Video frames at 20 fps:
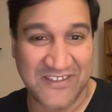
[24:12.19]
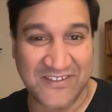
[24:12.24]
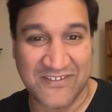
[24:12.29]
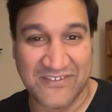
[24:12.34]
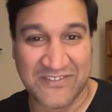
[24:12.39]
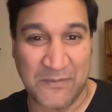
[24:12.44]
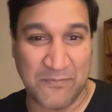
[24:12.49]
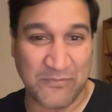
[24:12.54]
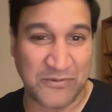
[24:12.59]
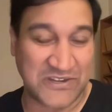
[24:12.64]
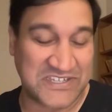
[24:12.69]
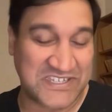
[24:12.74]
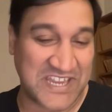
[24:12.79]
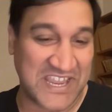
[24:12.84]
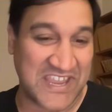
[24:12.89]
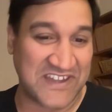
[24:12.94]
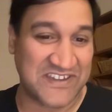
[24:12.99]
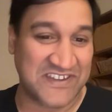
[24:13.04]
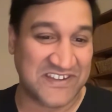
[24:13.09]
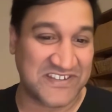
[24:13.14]
the
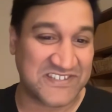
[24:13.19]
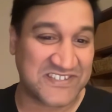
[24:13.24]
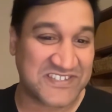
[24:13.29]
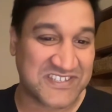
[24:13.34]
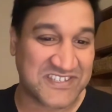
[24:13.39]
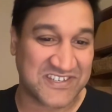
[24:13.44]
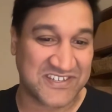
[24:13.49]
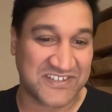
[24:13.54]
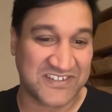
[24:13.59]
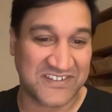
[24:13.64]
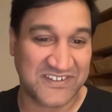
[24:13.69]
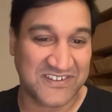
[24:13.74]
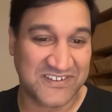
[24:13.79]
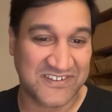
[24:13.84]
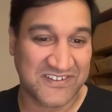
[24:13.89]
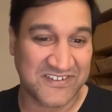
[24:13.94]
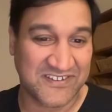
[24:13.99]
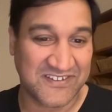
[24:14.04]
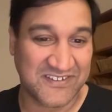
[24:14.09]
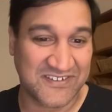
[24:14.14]
pretenders
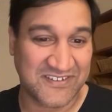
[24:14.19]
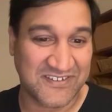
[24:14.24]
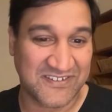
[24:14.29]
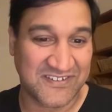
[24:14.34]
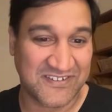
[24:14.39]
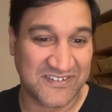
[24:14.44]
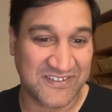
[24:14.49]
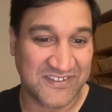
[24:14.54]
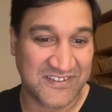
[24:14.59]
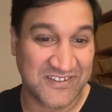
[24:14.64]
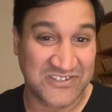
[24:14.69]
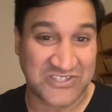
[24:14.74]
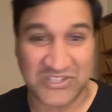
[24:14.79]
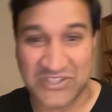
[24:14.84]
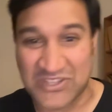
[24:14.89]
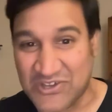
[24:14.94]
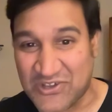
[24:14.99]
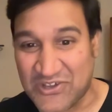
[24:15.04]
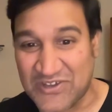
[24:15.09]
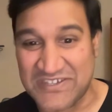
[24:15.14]
to
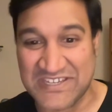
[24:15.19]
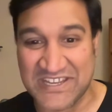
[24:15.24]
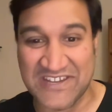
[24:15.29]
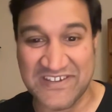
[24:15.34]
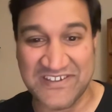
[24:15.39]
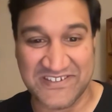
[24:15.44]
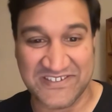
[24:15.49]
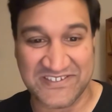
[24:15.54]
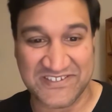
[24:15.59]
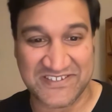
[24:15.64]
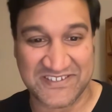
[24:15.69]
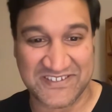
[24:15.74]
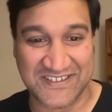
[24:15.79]
the contenders.